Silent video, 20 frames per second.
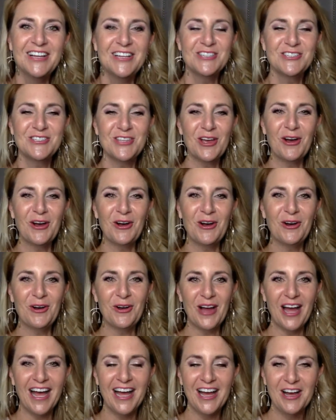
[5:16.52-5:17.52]

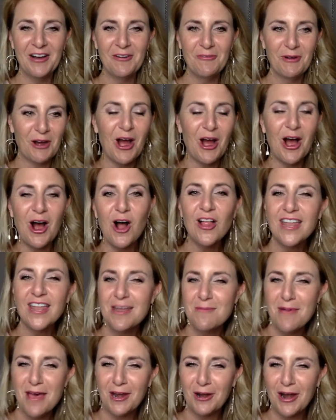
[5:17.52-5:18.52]
so uh, we're all in
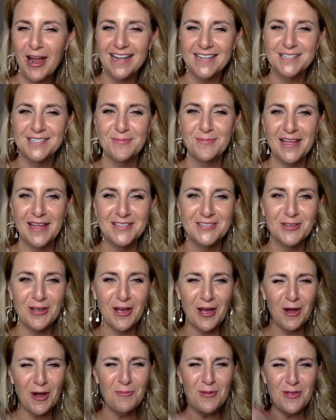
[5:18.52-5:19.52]
a better headspace. So
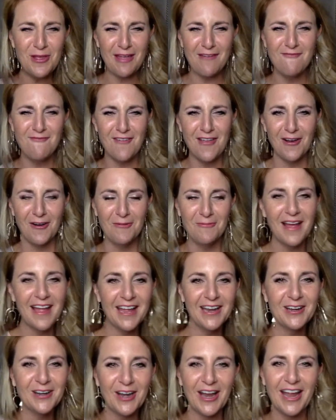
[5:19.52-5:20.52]
I hope you can feel my
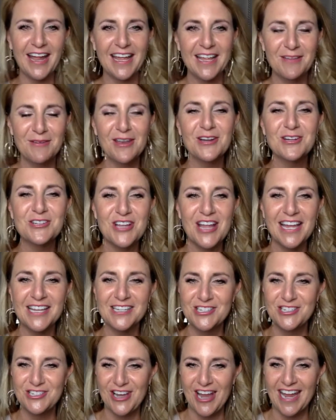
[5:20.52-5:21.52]
inner energy
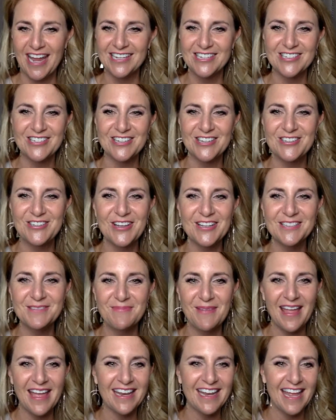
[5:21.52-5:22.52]
has changed just
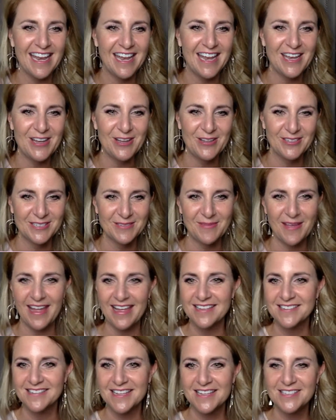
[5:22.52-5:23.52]
being in a new
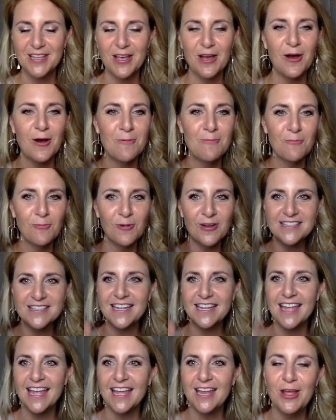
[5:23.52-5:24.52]
space. So once
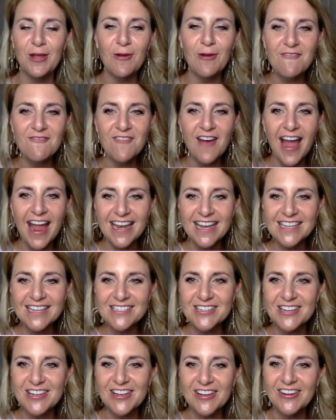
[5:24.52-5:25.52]
again, who
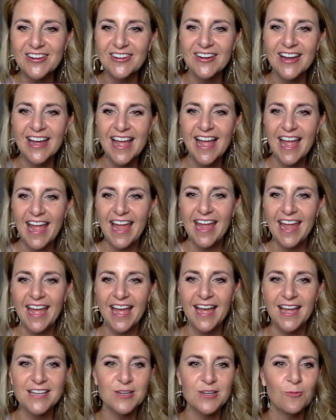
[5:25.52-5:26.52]
invited you?
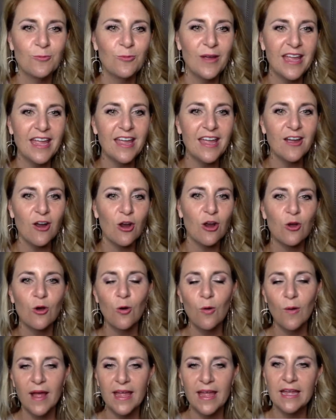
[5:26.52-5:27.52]
And we are
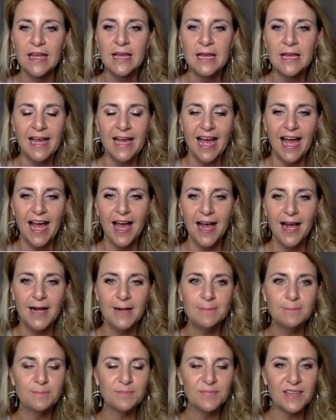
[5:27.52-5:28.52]
going
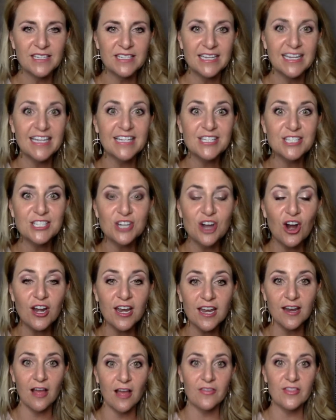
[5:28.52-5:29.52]
um, to get
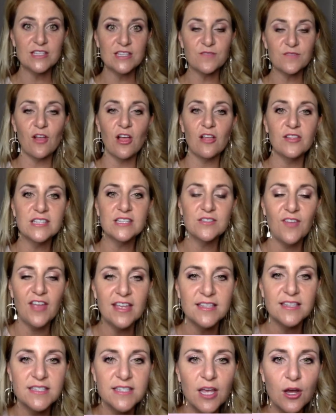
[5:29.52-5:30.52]
started on this flawless
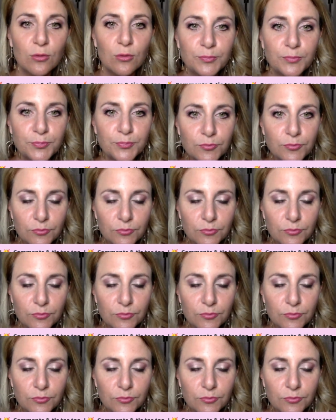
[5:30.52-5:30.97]
face. So